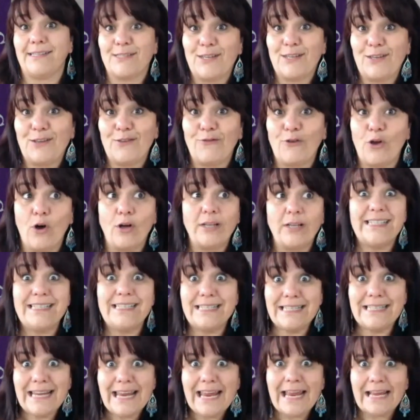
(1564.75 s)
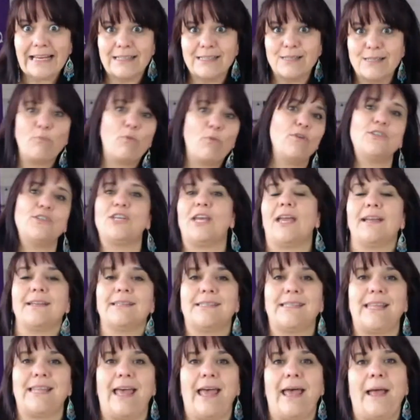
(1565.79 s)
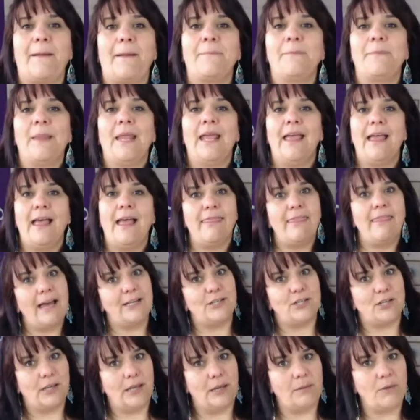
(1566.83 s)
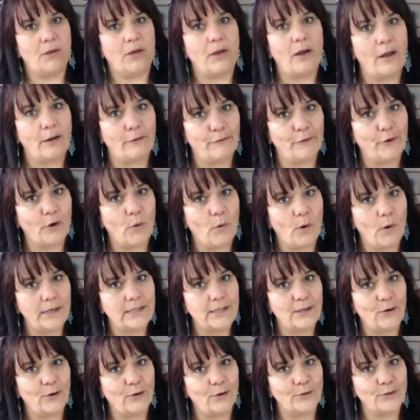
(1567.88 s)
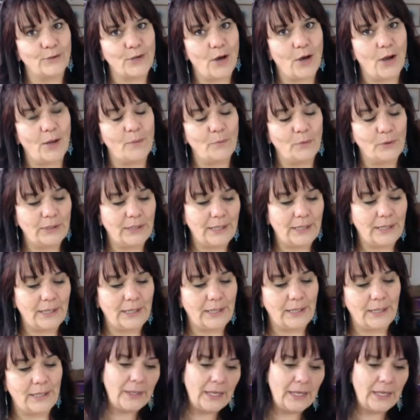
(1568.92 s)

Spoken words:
So you've got 6 projects there. That should keep you going for quite a long time, wouldn't it?